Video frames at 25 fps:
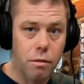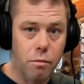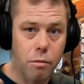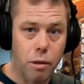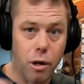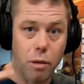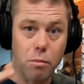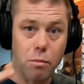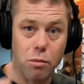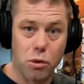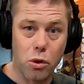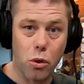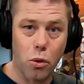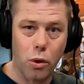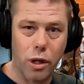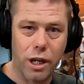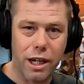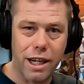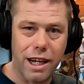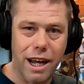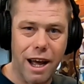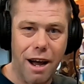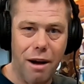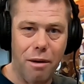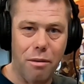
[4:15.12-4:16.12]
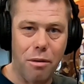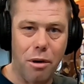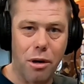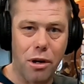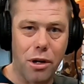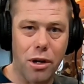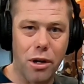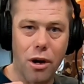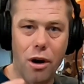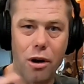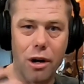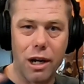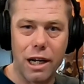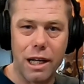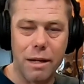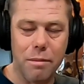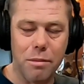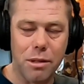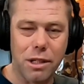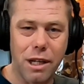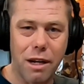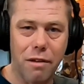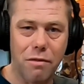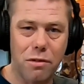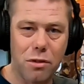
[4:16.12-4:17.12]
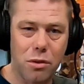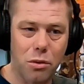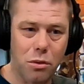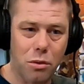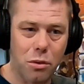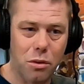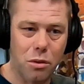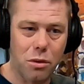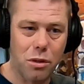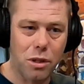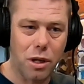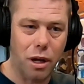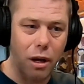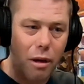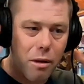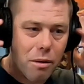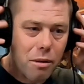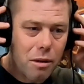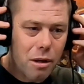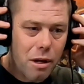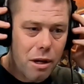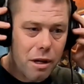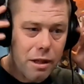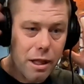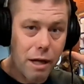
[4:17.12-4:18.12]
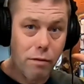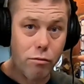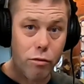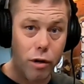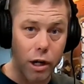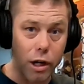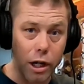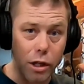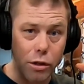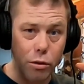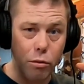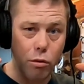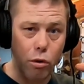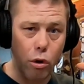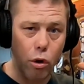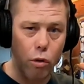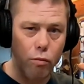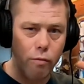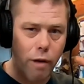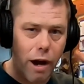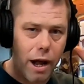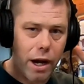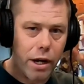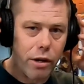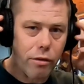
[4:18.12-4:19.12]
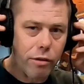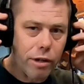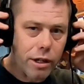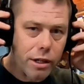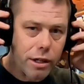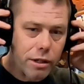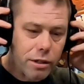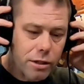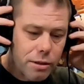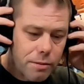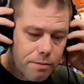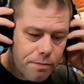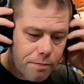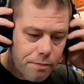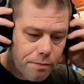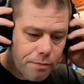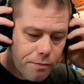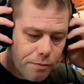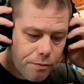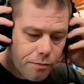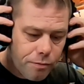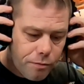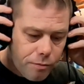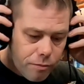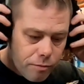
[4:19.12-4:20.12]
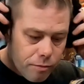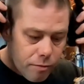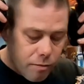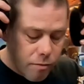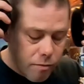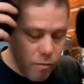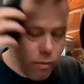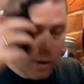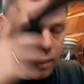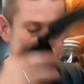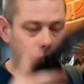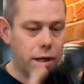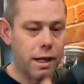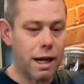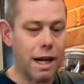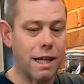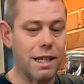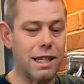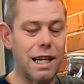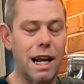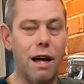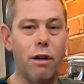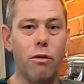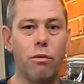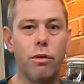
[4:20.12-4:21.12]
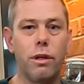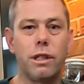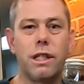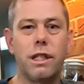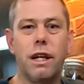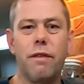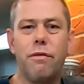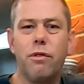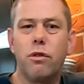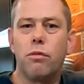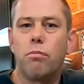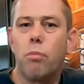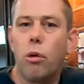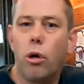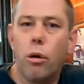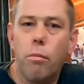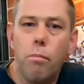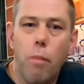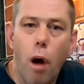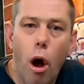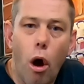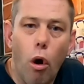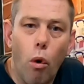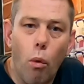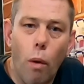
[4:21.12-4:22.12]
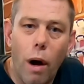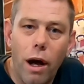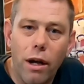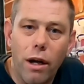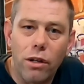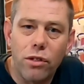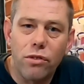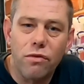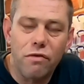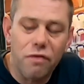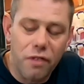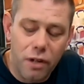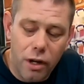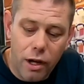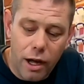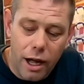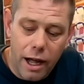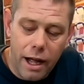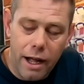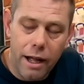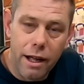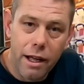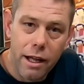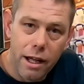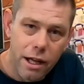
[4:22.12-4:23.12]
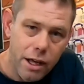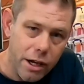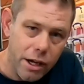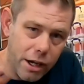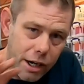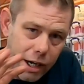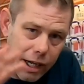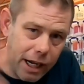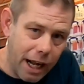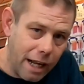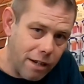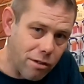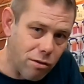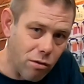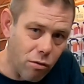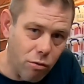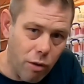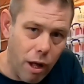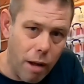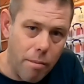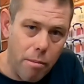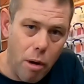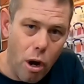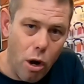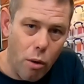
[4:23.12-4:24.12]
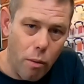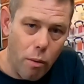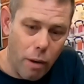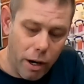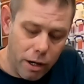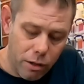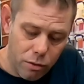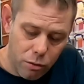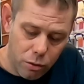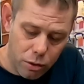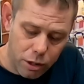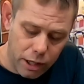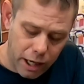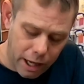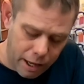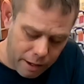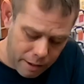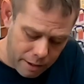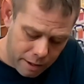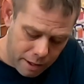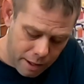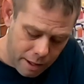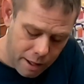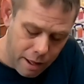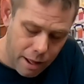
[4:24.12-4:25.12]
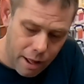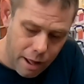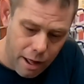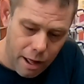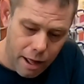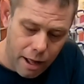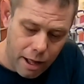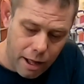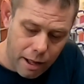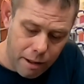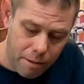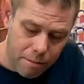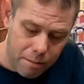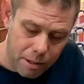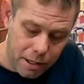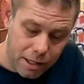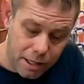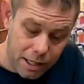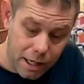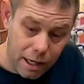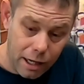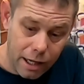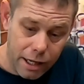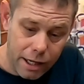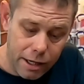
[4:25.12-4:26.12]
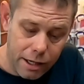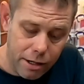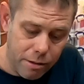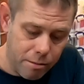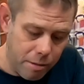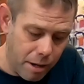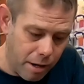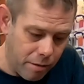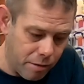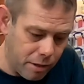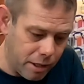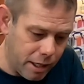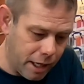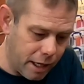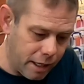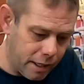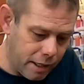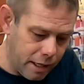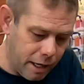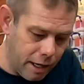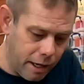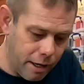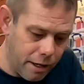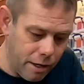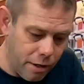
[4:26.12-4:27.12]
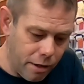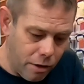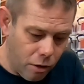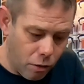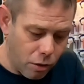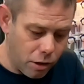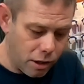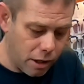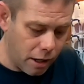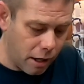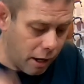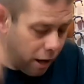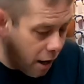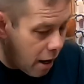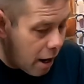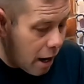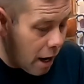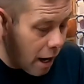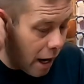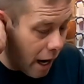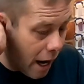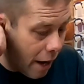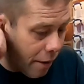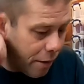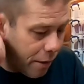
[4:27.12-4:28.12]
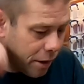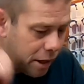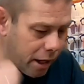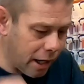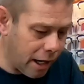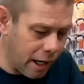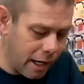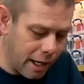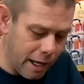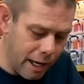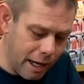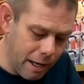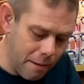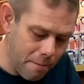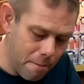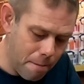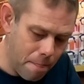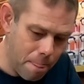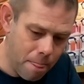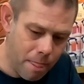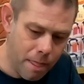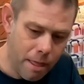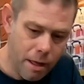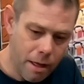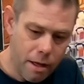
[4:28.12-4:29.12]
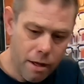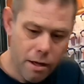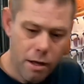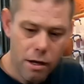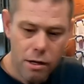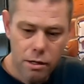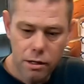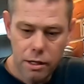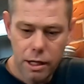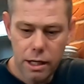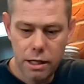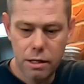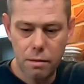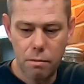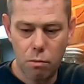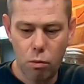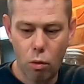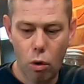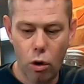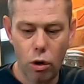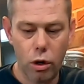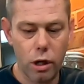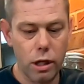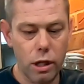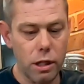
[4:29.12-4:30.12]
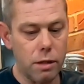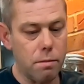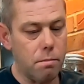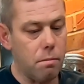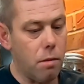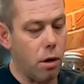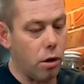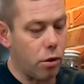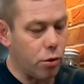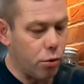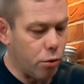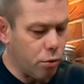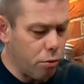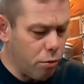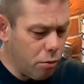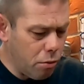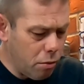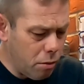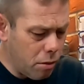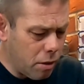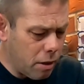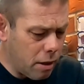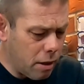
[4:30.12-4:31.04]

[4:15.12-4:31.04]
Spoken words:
when I'm talking now I can hardly hear myself talk, so they really do cut round your ears. Cancel that all. So if you're by a motorway or something like that, you're going to cancel all that motorway noise out and still hear your metal detector nice, loud and clear. So there's a wireless module.